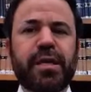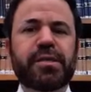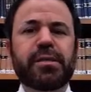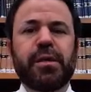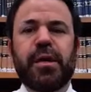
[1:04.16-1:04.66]

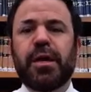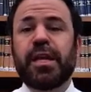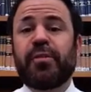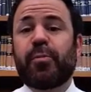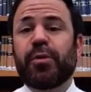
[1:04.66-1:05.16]
case,
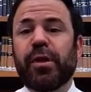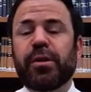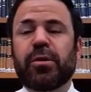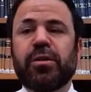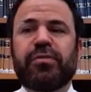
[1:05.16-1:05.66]
you have a
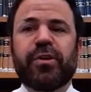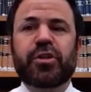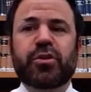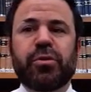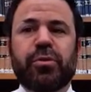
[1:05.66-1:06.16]
political
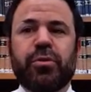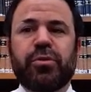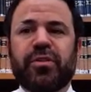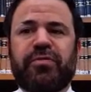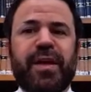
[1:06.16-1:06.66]
official
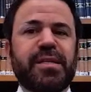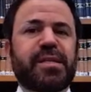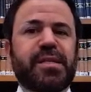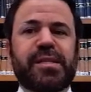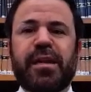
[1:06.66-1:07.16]
who
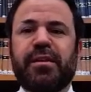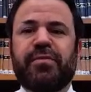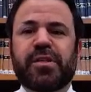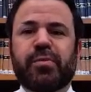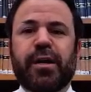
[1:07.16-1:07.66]
defends the state
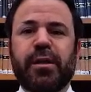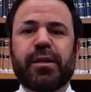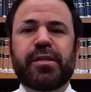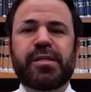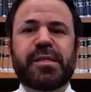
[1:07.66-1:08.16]
of
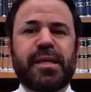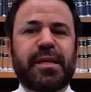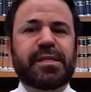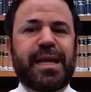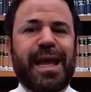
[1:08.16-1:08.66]
Israel and is seen
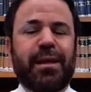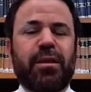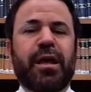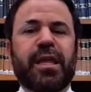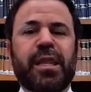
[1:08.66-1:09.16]
as an
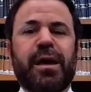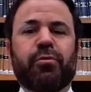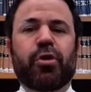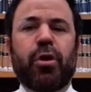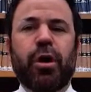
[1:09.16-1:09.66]
ally in
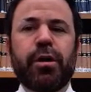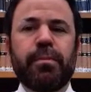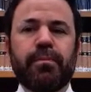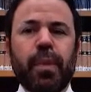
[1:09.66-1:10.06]
that regard,